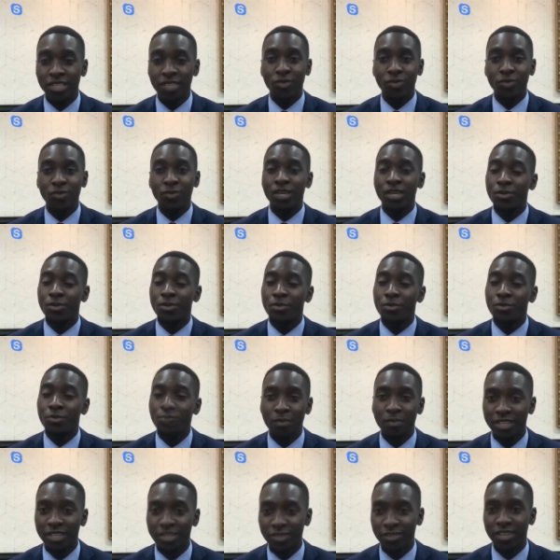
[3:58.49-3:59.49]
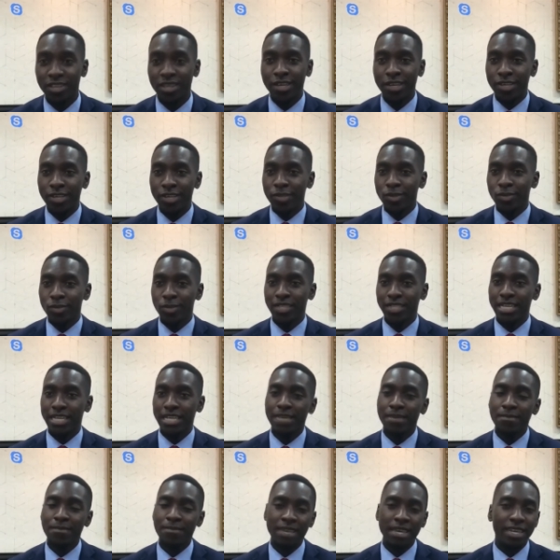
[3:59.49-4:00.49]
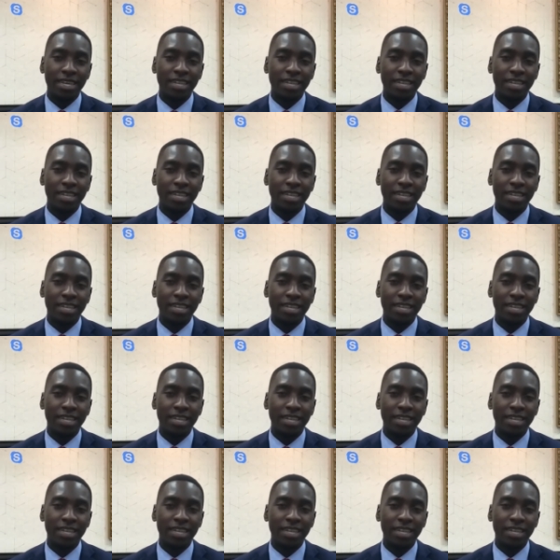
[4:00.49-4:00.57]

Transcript: into a real passion to actually